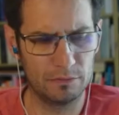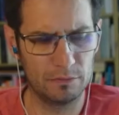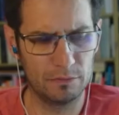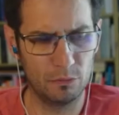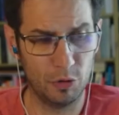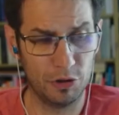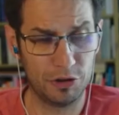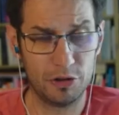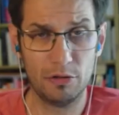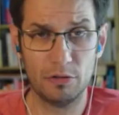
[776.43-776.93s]

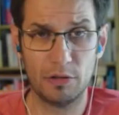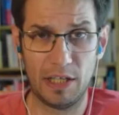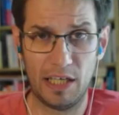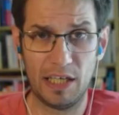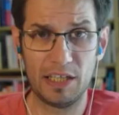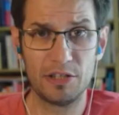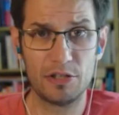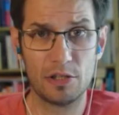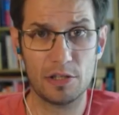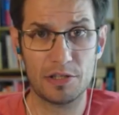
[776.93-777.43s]
what you can
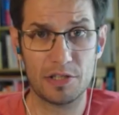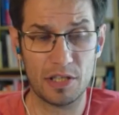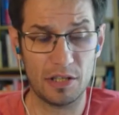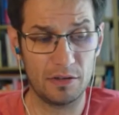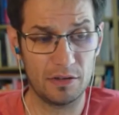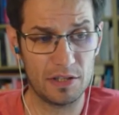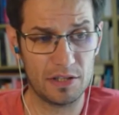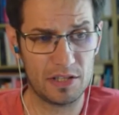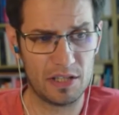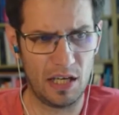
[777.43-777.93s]
actually see in
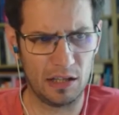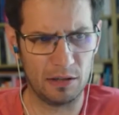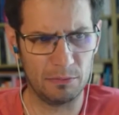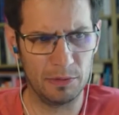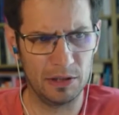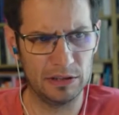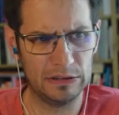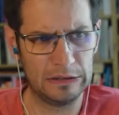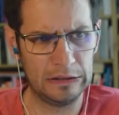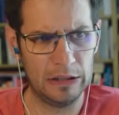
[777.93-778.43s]
this
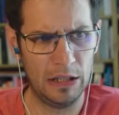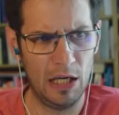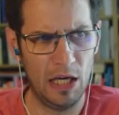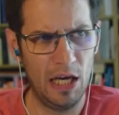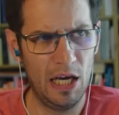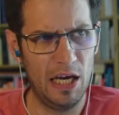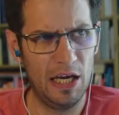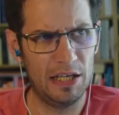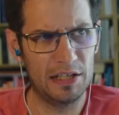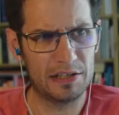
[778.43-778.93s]
segment,
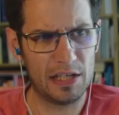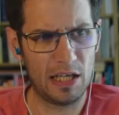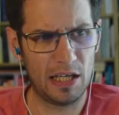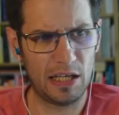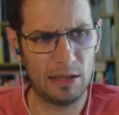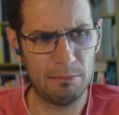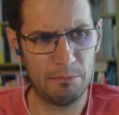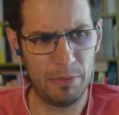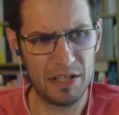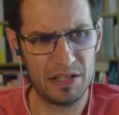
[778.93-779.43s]
is that
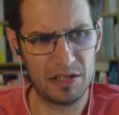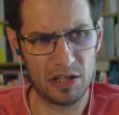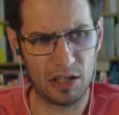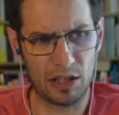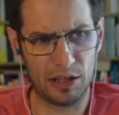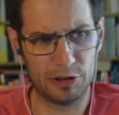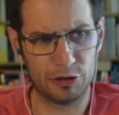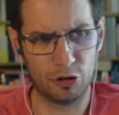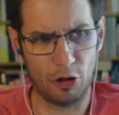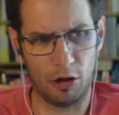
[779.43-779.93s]
I'm
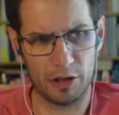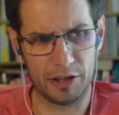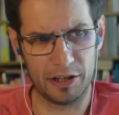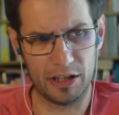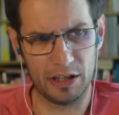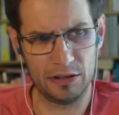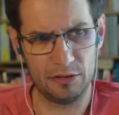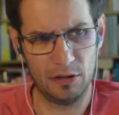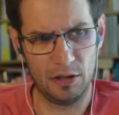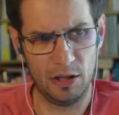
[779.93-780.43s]
basically
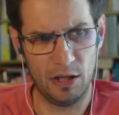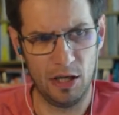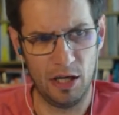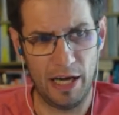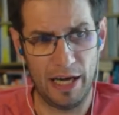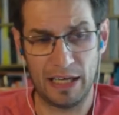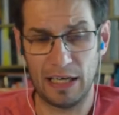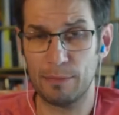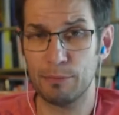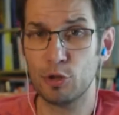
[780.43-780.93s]
talking,
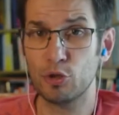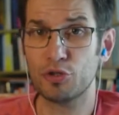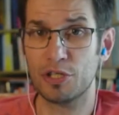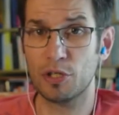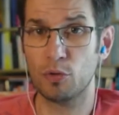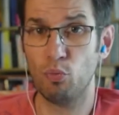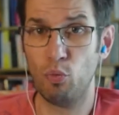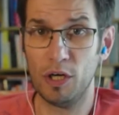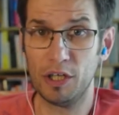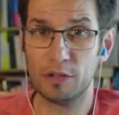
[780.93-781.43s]
and I'm
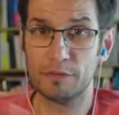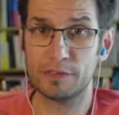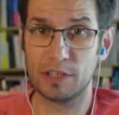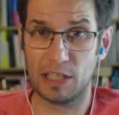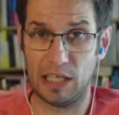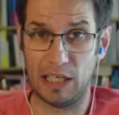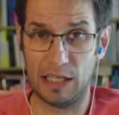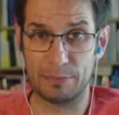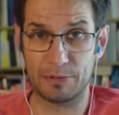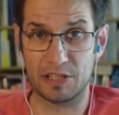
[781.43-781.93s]
using one of the
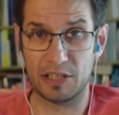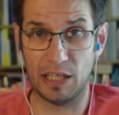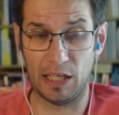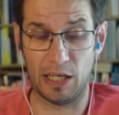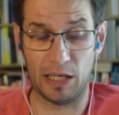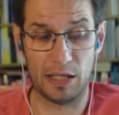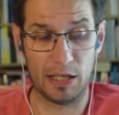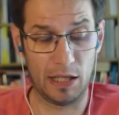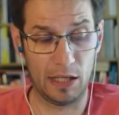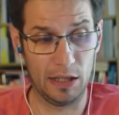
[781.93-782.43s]
clips that I
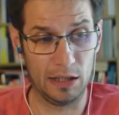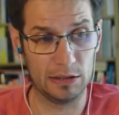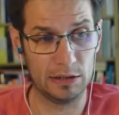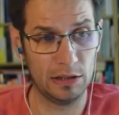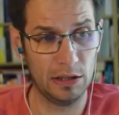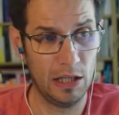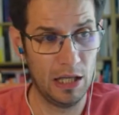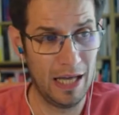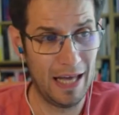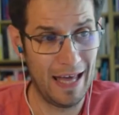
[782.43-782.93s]
had.
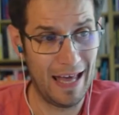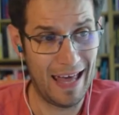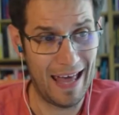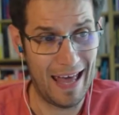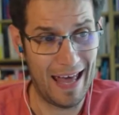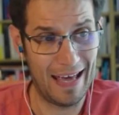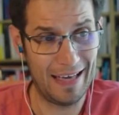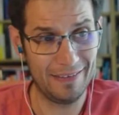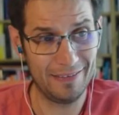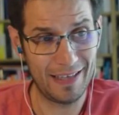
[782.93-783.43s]

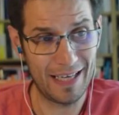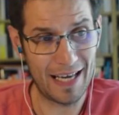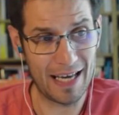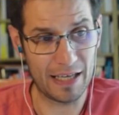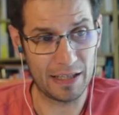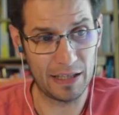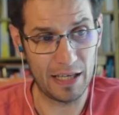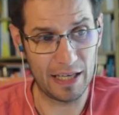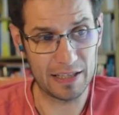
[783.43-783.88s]
And then at